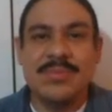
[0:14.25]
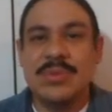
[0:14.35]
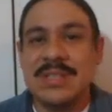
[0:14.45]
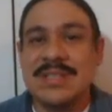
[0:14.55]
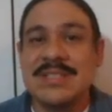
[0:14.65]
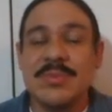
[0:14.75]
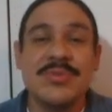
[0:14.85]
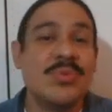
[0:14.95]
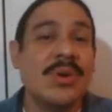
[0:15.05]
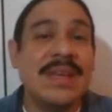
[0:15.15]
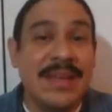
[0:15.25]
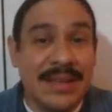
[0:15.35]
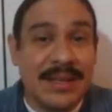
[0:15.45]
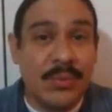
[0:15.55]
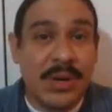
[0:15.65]
We did this with
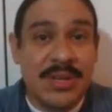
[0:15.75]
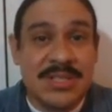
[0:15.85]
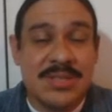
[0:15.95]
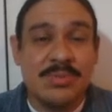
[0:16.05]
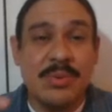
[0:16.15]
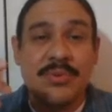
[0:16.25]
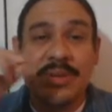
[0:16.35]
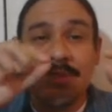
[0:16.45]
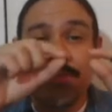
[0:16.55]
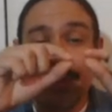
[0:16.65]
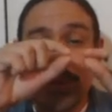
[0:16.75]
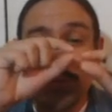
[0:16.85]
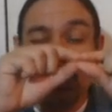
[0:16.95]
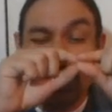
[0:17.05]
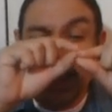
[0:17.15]
Swahili words, where we tried to figure out
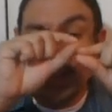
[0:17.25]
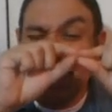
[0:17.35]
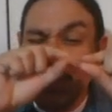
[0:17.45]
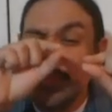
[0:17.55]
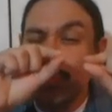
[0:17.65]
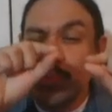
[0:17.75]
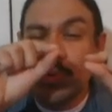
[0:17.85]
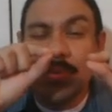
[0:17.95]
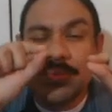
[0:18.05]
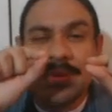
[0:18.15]
what each of the word,